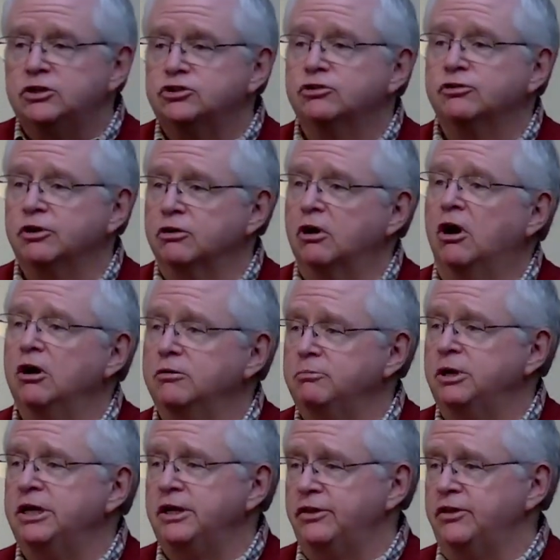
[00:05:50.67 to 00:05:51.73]
So there aren't
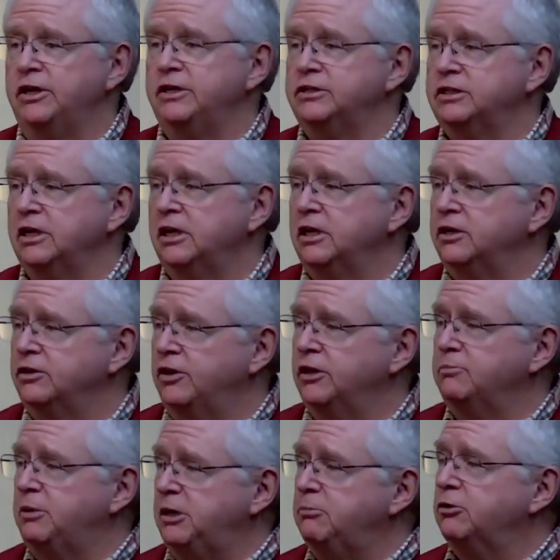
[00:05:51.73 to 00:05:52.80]
many things
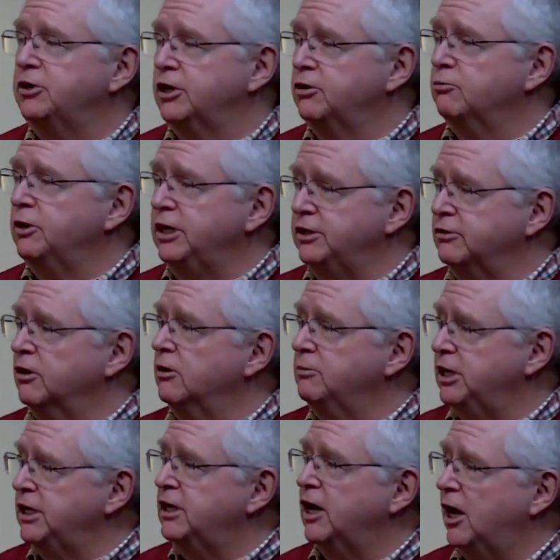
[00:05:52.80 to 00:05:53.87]
that people can read. There aren't
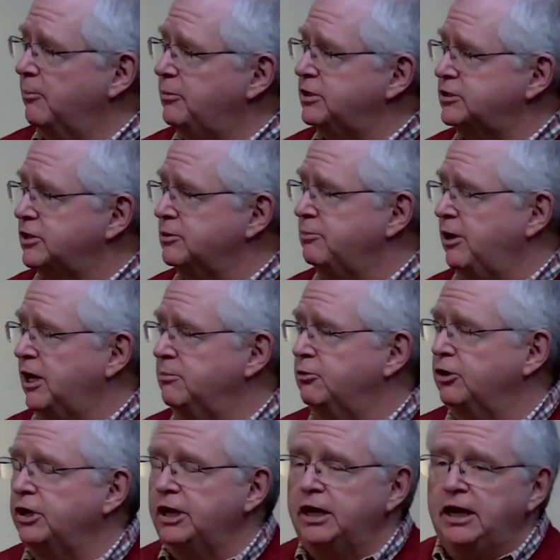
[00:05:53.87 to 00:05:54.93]
many copies of the
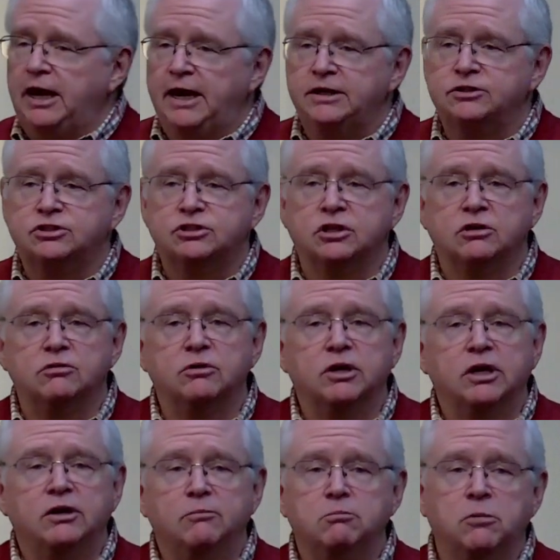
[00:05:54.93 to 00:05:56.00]
Bible. And so
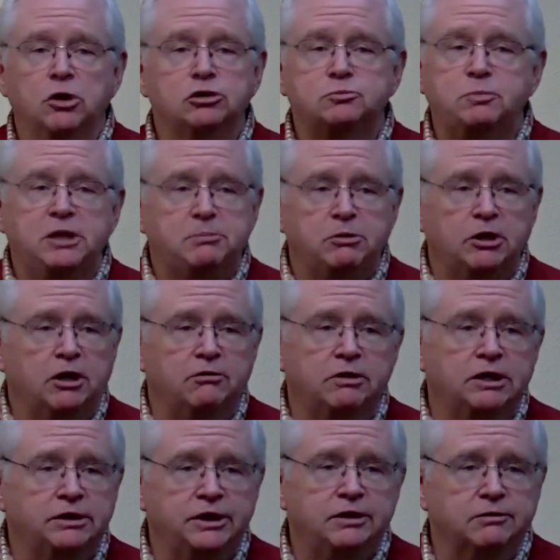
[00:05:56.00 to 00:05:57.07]
most people are
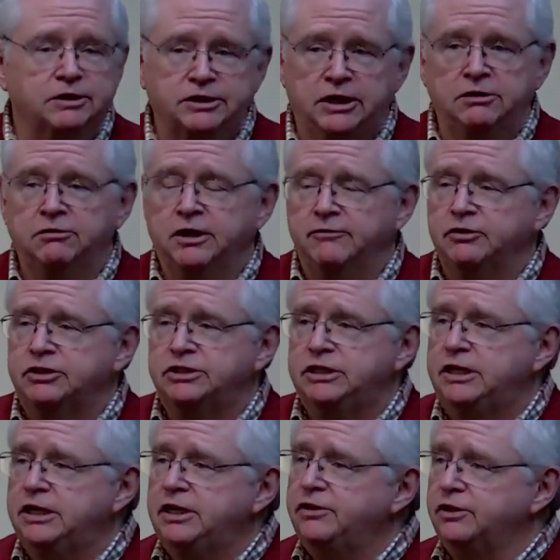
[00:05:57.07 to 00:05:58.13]
illiterate. They don't ever
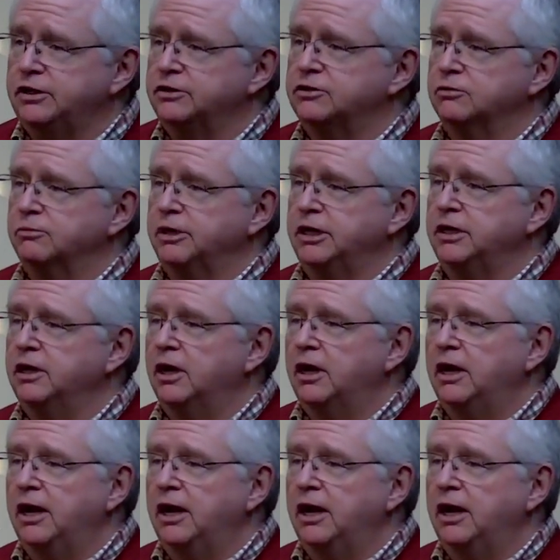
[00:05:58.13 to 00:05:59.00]
see anything to read.